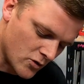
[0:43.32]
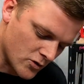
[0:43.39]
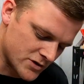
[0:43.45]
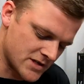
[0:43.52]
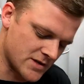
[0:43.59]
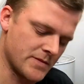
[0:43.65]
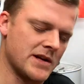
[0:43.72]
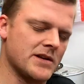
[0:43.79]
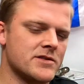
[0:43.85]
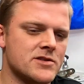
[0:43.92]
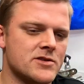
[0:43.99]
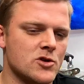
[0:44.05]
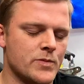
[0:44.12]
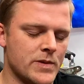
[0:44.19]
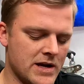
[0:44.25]
awesome and
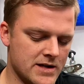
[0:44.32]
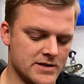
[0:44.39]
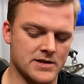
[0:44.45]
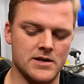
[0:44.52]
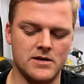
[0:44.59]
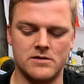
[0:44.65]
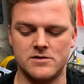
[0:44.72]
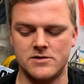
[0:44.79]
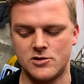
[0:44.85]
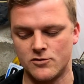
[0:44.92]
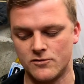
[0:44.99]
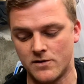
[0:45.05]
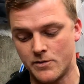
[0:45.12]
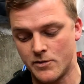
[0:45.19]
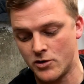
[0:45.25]
super easy
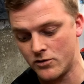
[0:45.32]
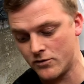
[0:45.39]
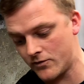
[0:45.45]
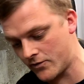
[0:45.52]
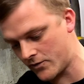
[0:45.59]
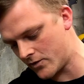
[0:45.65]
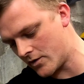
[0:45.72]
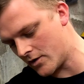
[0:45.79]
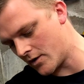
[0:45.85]
to remove,